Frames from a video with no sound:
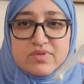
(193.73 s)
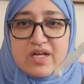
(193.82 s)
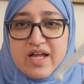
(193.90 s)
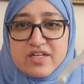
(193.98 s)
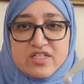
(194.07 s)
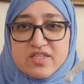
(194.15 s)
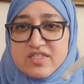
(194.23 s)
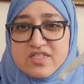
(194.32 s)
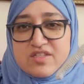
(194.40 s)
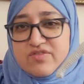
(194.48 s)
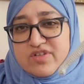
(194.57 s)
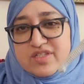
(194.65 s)
actually this
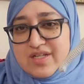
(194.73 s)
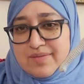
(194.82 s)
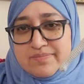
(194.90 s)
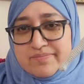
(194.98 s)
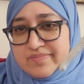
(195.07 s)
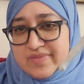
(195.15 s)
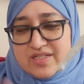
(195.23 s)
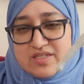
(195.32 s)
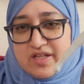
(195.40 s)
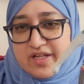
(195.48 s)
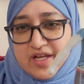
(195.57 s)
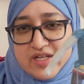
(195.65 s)
is the first time. That's
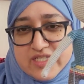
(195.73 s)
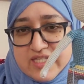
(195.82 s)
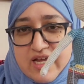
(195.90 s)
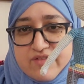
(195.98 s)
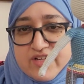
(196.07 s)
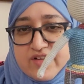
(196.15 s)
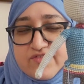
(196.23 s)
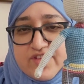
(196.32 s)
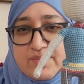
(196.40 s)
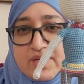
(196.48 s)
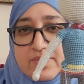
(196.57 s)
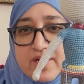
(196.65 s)
all I gotta say. I've done
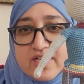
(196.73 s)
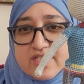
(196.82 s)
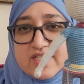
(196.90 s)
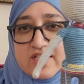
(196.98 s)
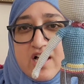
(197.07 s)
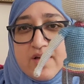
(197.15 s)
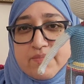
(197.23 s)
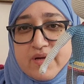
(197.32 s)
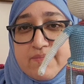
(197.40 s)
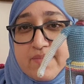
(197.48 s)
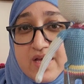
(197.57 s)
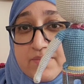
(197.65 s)
female bodies a lot,
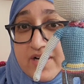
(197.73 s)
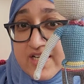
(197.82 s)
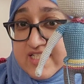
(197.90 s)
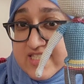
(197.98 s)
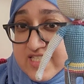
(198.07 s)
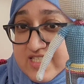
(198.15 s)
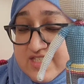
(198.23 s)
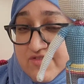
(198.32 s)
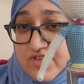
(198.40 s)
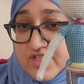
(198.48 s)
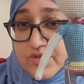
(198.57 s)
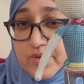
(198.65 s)
but male bodies, this is the
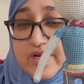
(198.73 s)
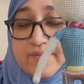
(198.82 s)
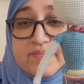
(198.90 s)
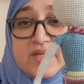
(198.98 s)
first one.